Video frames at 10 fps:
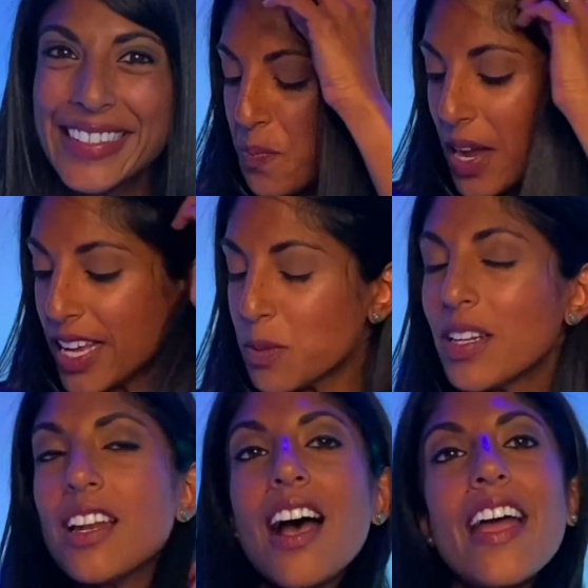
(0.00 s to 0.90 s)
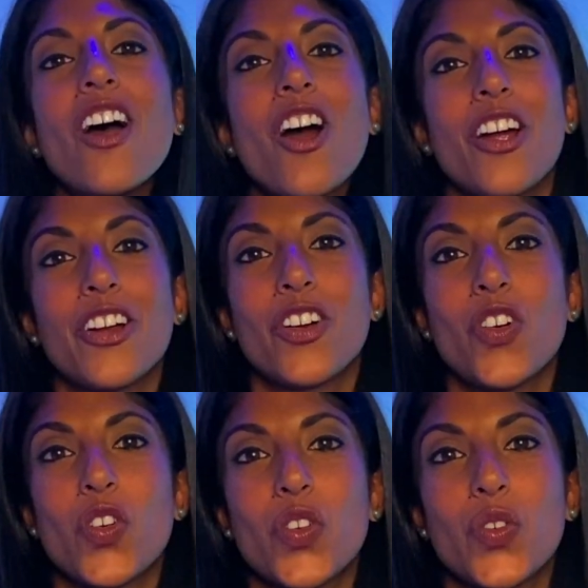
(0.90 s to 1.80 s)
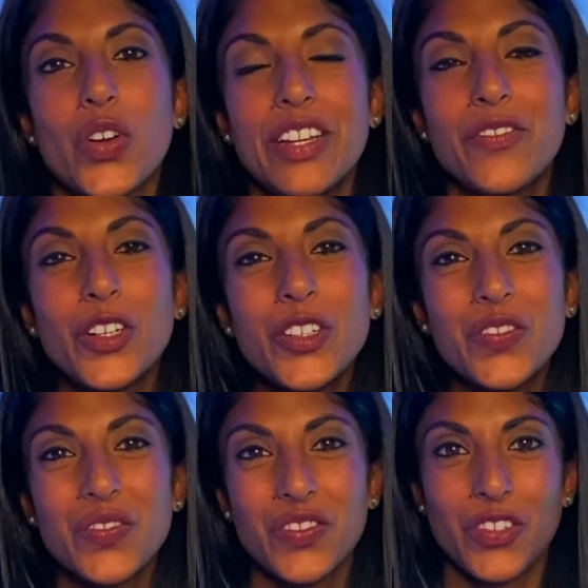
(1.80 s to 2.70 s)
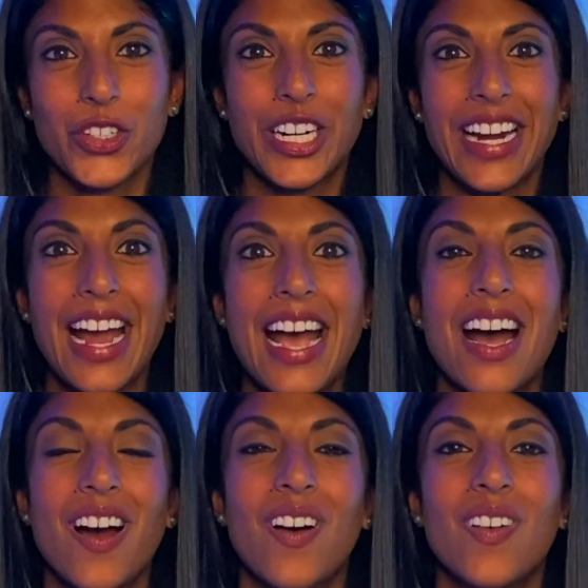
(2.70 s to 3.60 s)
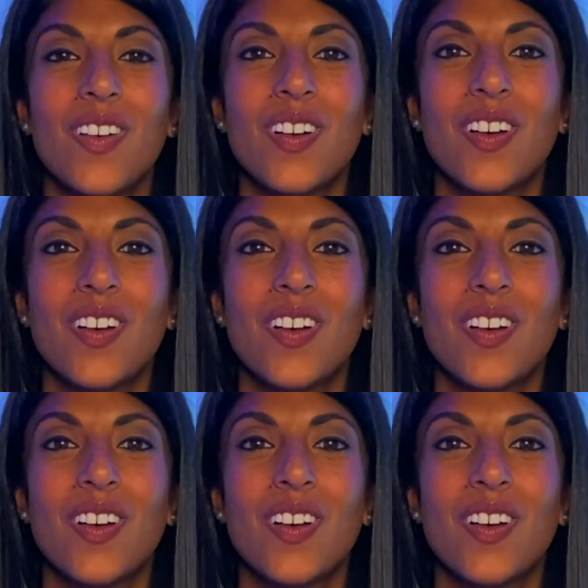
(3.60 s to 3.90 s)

My husband and I are grateful for how